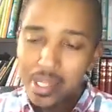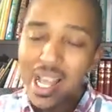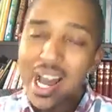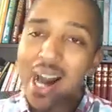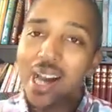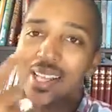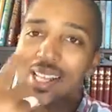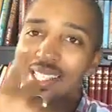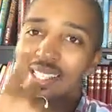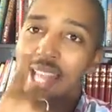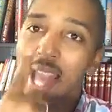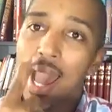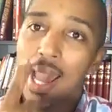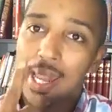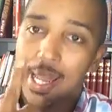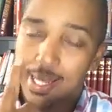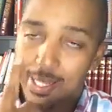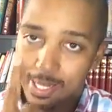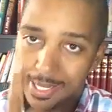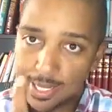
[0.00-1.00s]
unless I
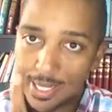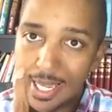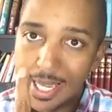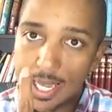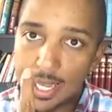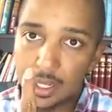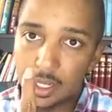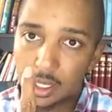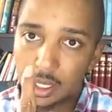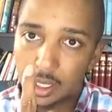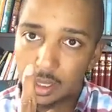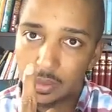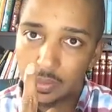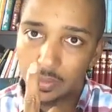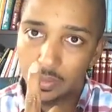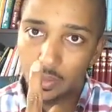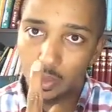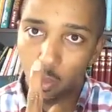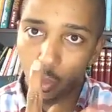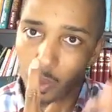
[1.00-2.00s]
can see it
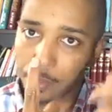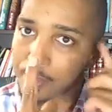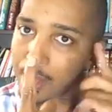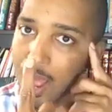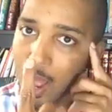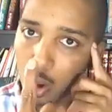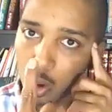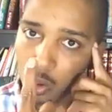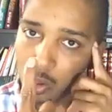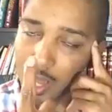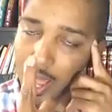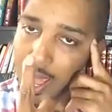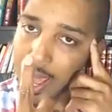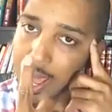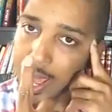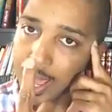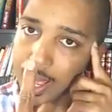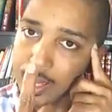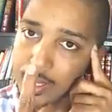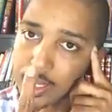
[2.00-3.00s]
with my own
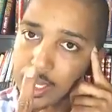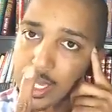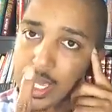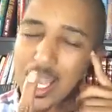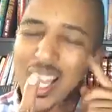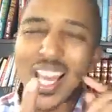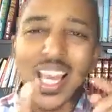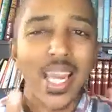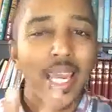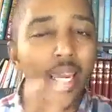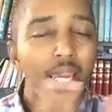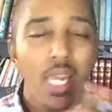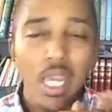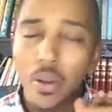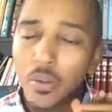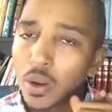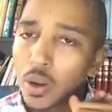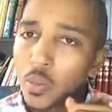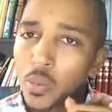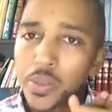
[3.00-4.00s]
eyes,
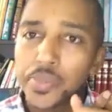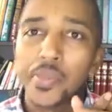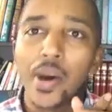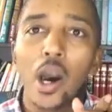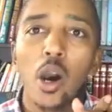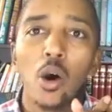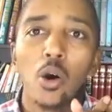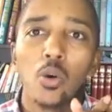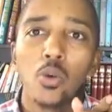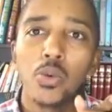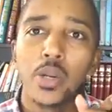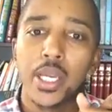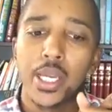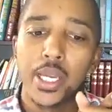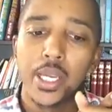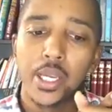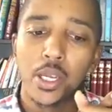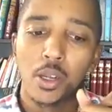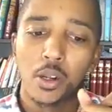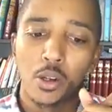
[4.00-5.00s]
hear it with my own
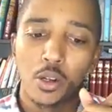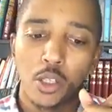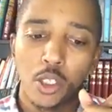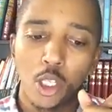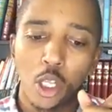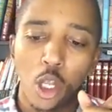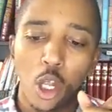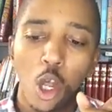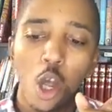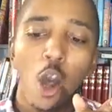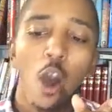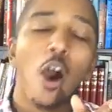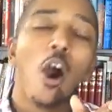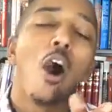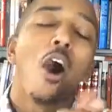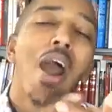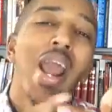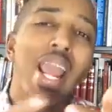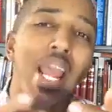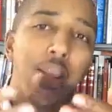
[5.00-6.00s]
ears,
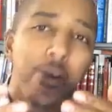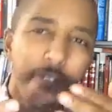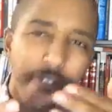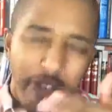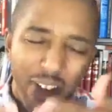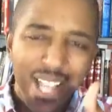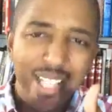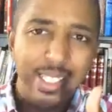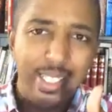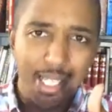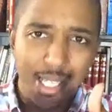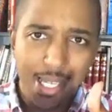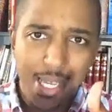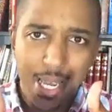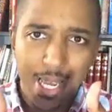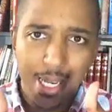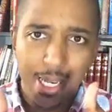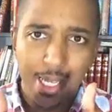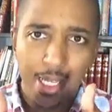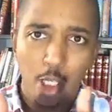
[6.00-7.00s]
are
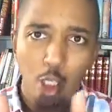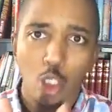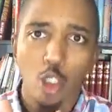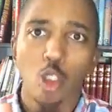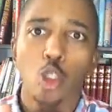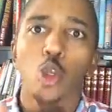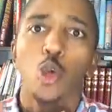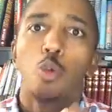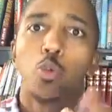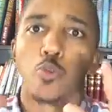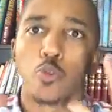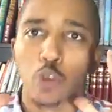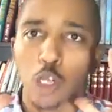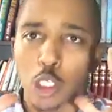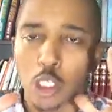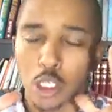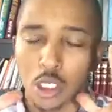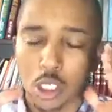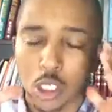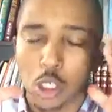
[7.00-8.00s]
investigated to, re,
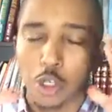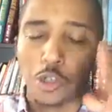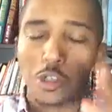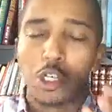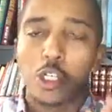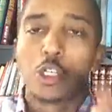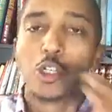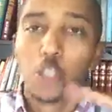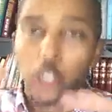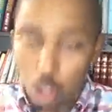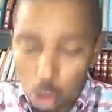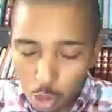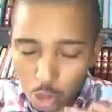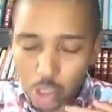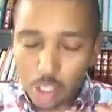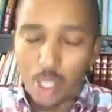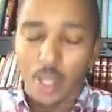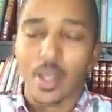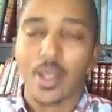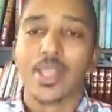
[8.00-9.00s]
to
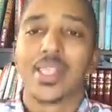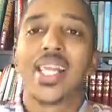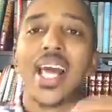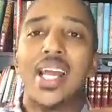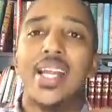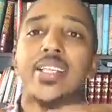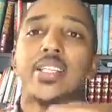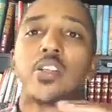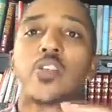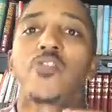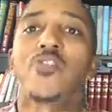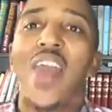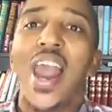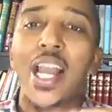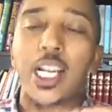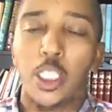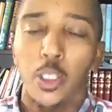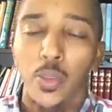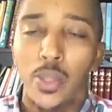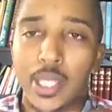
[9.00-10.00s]
deduce that it's
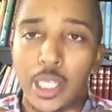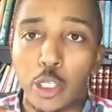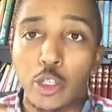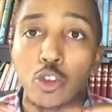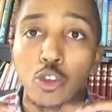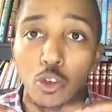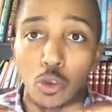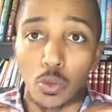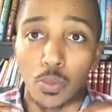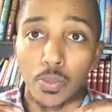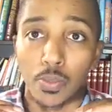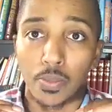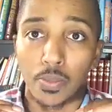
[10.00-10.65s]
factually true.